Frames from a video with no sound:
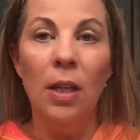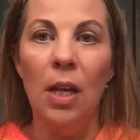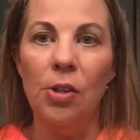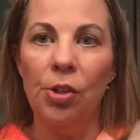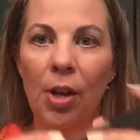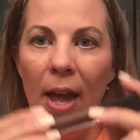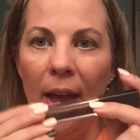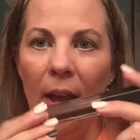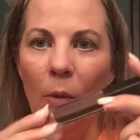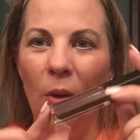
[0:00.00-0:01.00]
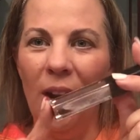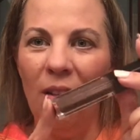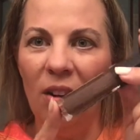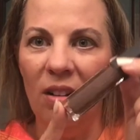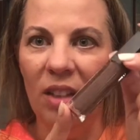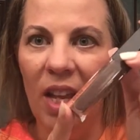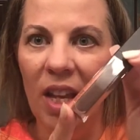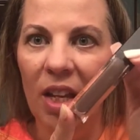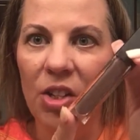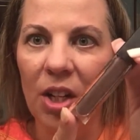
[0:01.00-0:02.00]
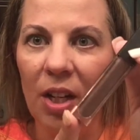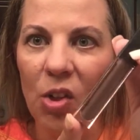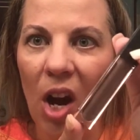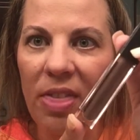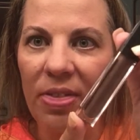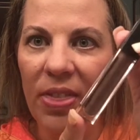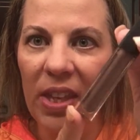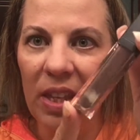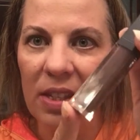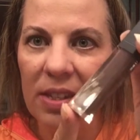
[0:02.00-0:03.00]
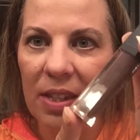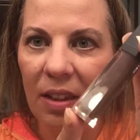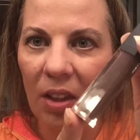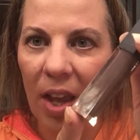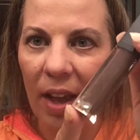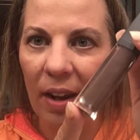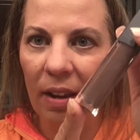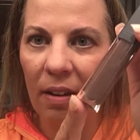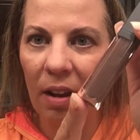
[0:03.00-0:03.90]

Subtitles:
Yesterday, I went out on a ledge and I tried this. Look at it.